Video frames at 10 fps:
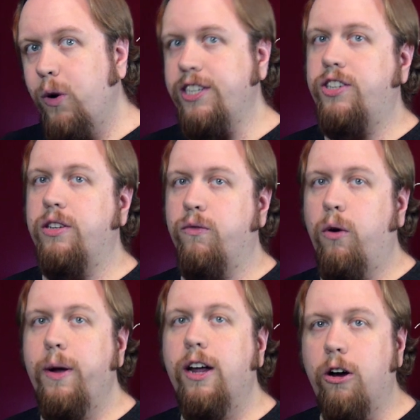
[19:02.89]
twists
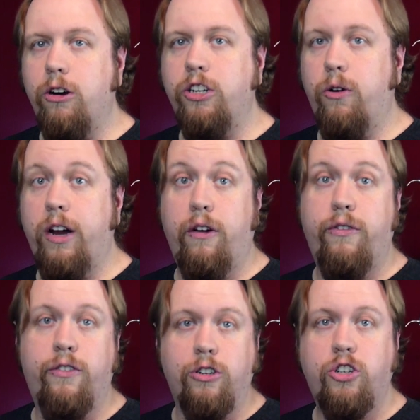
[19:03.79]
of what we heard
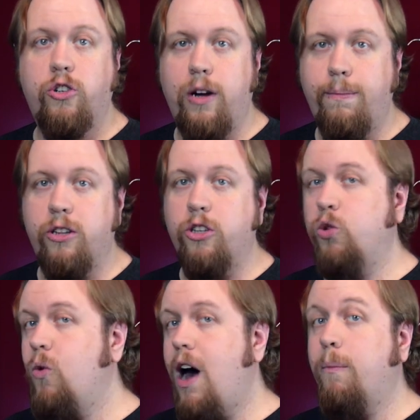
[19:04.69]
during our first trip to
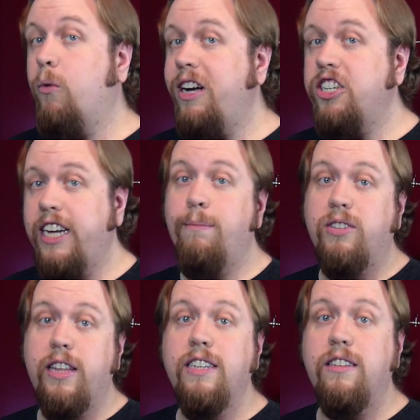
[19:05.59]
the swamp, which
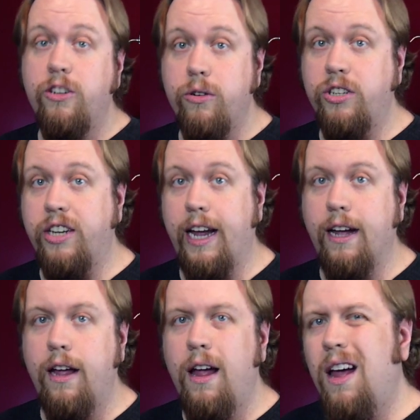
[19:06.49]
keeps things
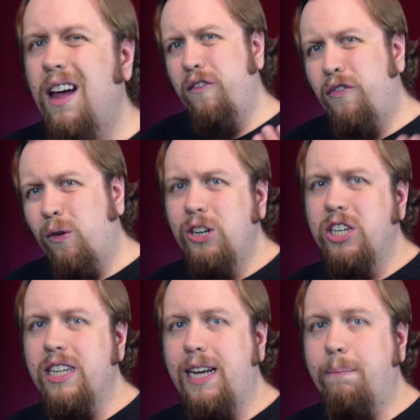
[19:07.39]
interesting. But
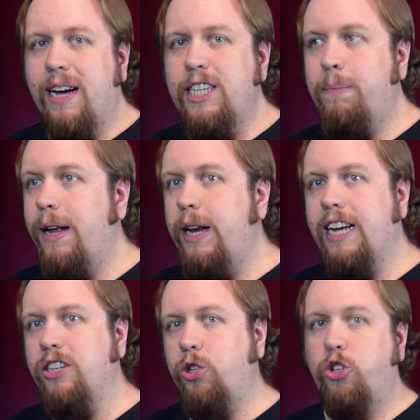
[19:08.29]
unfortunately, by
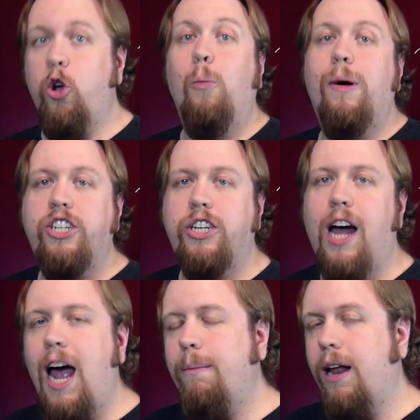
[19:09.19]
spending so
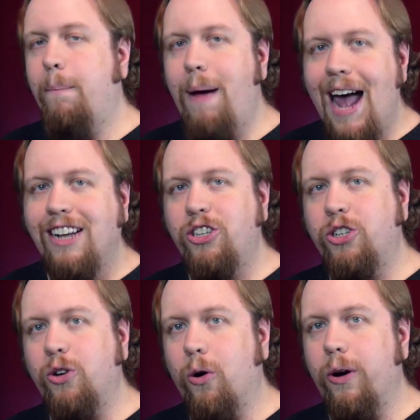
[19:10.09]
much time on
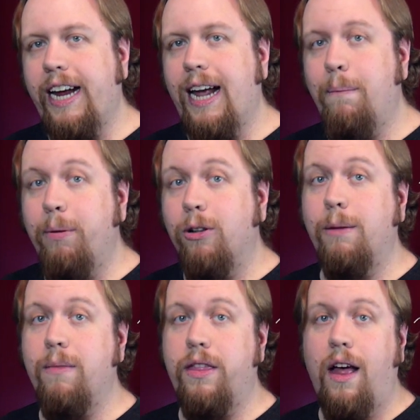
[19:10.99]
backstory and
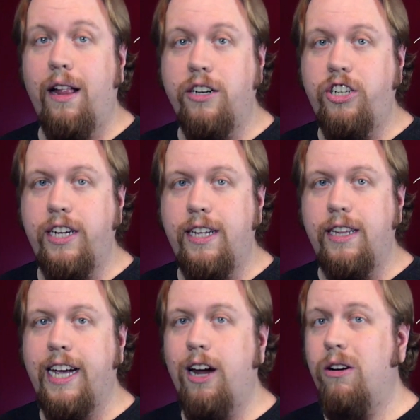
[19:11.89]
building
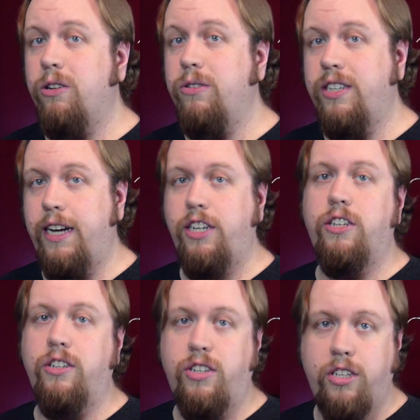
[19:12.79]
mythology, the
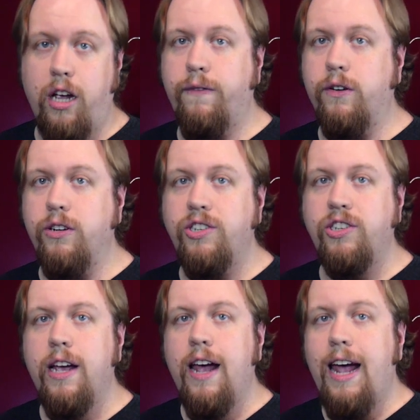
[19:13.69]
characterization
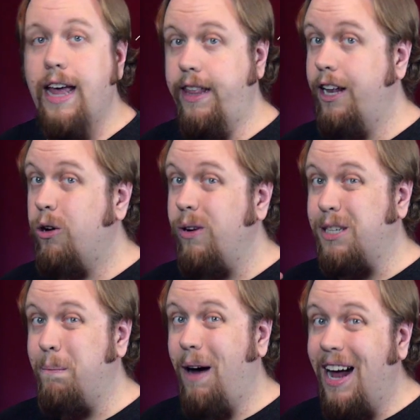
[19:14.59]
suffers, and the
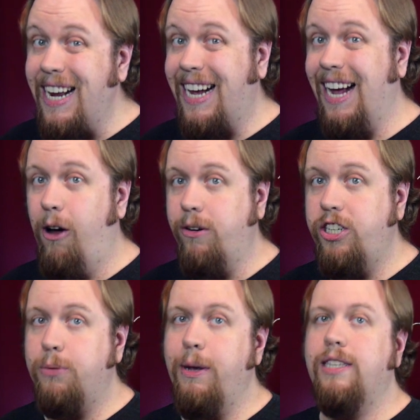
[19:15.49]
increased body
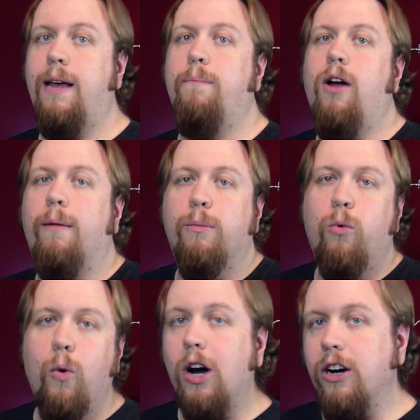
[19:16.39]
count just makes that
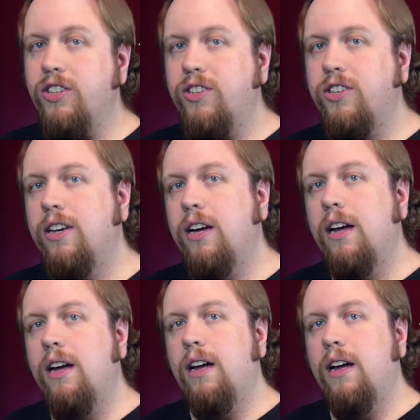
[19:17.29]
problem worse.